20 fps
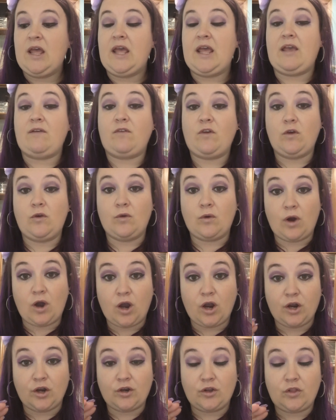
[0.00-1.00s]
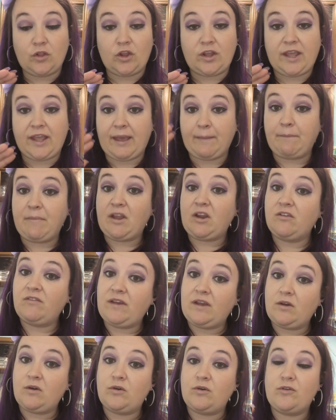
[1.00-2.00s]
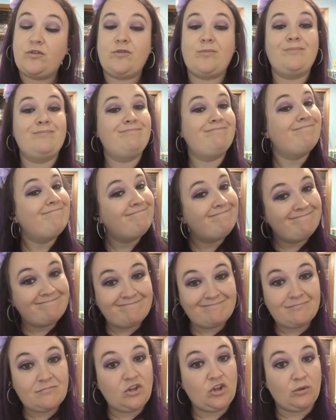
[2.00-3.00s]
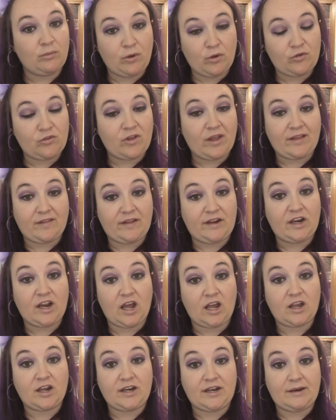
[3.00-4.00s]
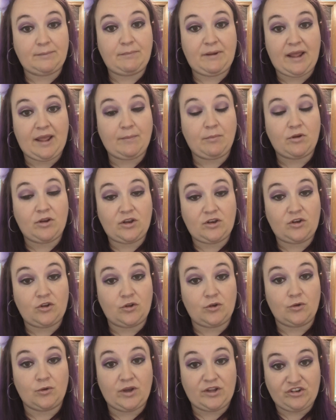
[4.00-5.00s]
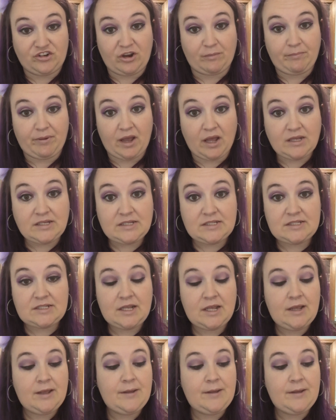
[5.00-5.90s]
if you are looking at bigger vehicles, you're most likely not going to be able to do a jump box.